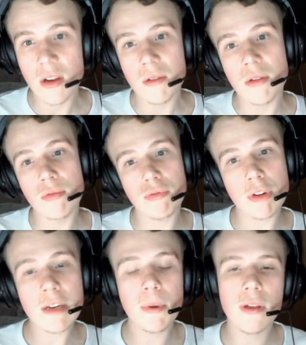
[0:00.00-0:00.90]
The
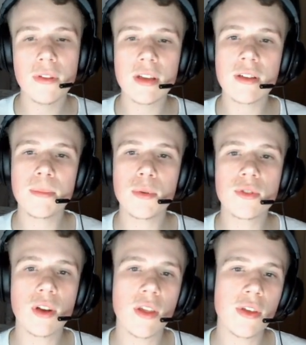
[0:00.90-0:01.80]
Rebirth leaderboard
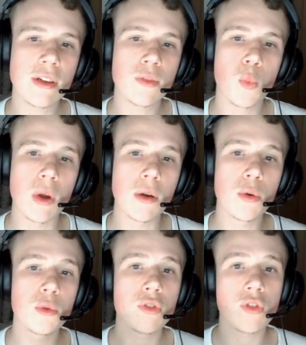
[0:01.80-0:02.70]
side of things
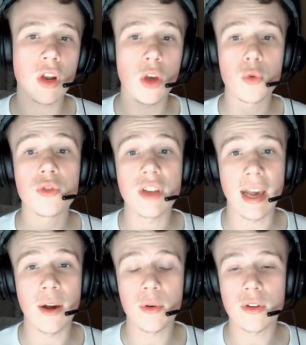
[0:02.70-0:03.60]
will slow
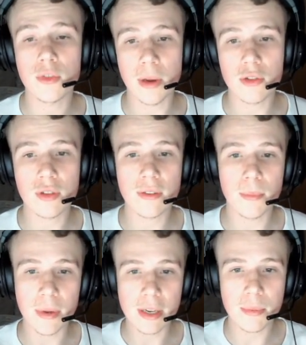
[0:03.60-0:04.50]
down, especially for
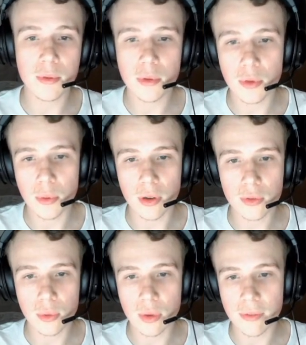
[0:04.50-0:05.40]
people who are
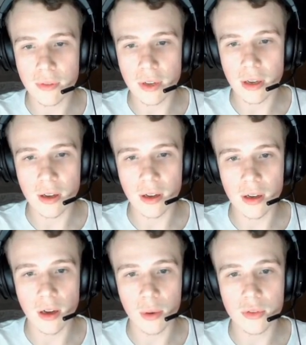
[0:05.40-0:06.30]
sort of,
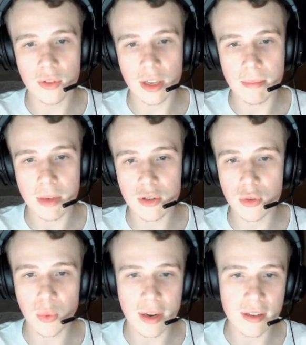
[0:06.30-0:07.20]
I would say,
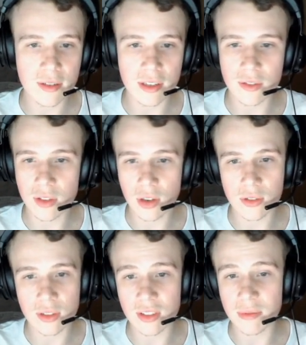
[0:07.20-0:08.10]
mid-20s,
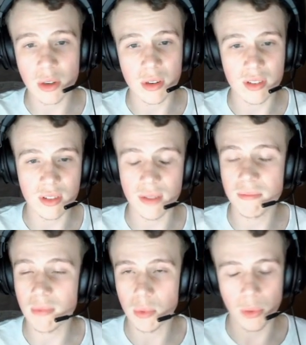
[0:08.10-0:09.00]
30s, and going into
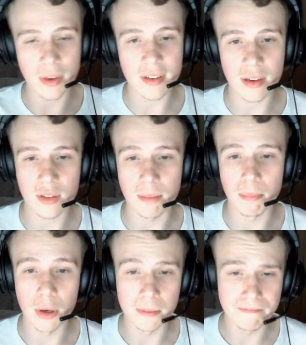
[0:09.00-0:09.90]
all the way down to the
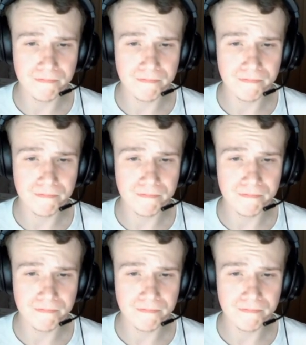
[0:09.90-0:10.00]
bottom.